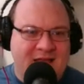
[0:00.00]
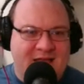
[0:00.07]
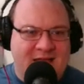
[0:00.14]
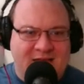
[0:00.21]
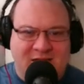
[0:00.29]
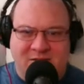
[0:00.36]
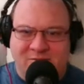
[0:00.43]

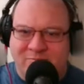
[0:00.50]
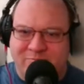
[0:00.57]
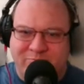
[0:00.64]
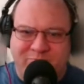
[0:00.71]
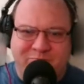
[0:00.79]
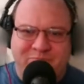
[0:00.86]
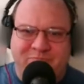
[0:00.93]
Um,
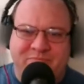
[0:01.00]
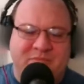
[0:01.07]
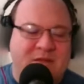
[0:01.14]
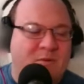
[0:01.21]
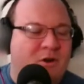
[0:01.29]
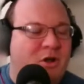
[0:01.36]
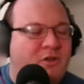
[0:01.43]

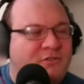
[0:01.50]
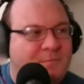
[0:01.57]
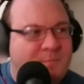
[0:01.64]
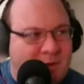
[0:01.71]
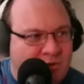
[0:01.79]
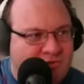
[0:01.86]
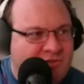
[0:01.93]
they were all
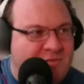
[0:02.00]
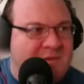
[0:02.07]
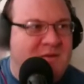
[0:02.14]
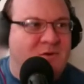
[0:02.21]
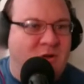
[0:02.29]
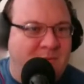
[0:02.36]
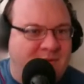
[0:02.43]
supposed to
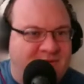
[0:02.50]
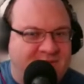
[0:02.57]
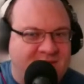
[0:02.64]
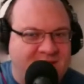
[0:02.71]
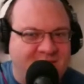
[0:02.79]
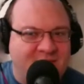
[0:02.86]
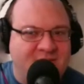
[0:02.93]
be Roman
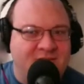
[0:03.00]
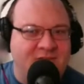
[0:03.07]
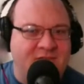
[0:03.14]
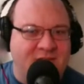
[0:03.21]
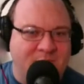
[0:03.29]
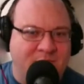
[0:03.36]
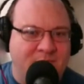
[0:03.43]

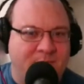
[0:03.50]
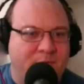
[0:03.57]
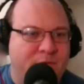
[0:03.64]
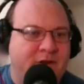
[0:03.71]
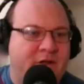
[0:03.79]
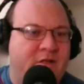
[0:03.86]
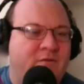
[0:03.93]
citizens and were
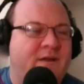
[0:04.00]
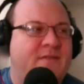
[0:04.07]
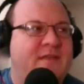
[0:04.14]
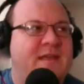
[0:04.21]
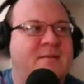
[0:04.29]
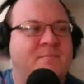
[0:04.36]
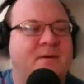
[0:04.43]
deployed all
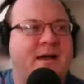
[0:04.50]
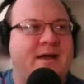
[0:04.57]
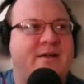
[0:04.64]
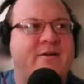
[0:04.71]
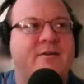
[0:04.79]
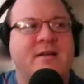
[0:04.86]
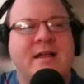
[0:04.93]
around the
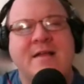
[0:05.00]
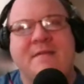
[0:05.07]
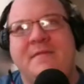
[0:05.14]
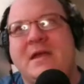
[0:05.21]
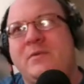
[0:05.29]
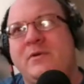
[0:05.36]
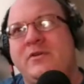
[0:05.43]
empire.
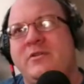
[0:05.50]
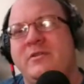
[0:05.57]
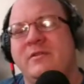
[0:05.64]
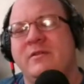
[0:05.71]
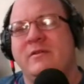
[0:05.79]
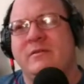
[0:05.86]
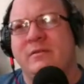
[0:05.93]
They would
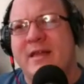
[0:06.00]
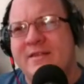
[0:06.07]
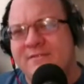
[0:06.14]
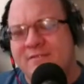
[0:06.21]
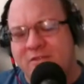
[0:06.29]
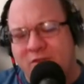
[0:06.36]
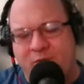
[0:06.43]

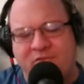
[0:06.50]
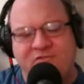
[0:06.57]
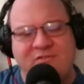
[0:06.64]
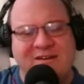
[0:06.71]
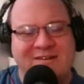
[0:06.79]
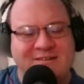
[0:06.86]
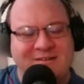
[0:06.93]
lessen the
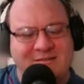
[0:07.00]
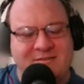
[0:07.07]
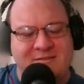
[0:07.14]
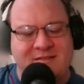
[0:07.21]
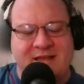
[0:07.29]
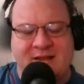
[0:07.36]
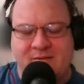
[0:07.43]

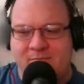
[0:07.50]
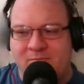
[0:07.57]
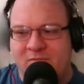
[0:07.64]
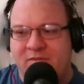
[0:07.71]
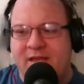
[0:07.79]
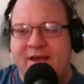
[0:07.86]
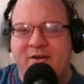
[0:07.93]
restrictions, like
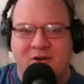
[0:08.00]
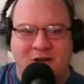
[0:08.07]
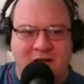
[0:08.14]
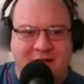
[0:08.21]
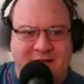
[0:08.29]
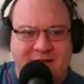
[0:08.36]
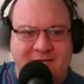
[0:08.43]
later
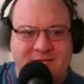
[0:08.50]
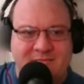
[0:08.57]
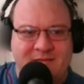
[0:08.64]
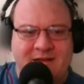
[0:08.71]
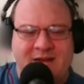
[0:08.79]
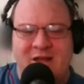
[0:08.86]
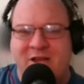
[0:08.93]
on,
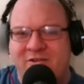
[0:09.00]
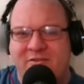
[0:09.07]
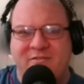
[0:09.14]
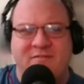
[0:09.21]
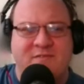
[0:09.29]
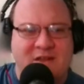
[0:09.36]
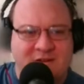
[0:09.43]
like
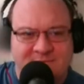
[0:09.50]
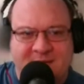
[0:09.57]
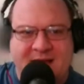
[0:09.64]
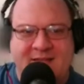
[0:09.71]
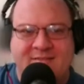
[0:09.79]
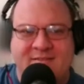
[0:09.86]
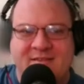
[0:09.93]
hundreds of years
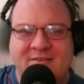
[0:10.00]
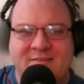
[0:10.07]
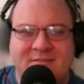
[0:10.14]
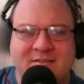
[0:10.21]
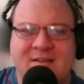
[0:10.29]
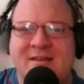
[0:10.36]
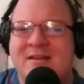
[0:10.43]
past
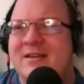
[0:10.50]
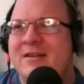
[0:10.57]
this,